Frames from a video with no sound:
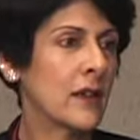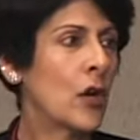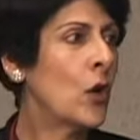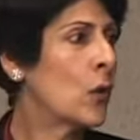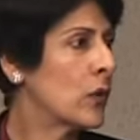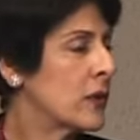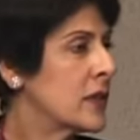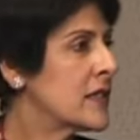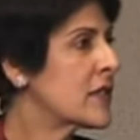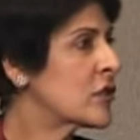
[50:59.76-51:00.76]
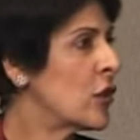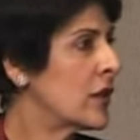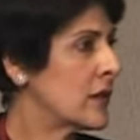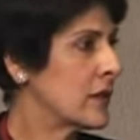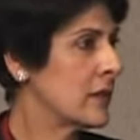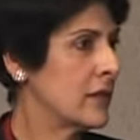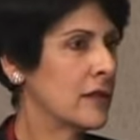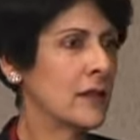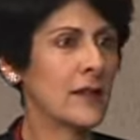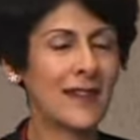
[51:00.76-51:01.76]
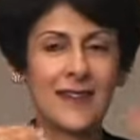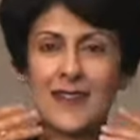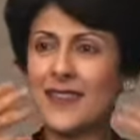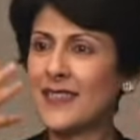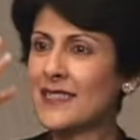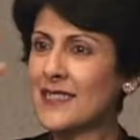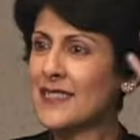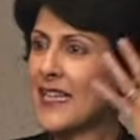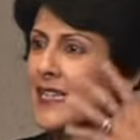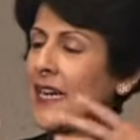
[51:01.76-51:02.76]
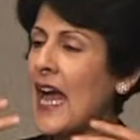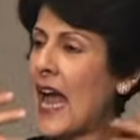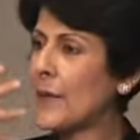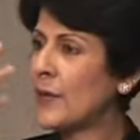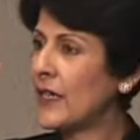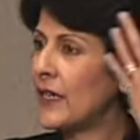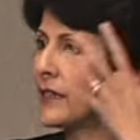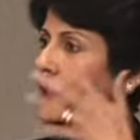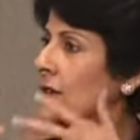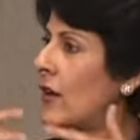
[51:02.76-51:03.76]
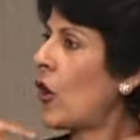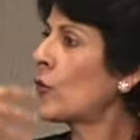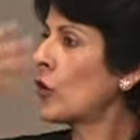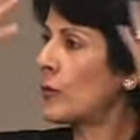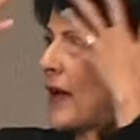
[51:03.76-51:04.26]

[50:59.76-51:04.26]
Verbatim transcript: Oh, this is good. This is sending a happy hormone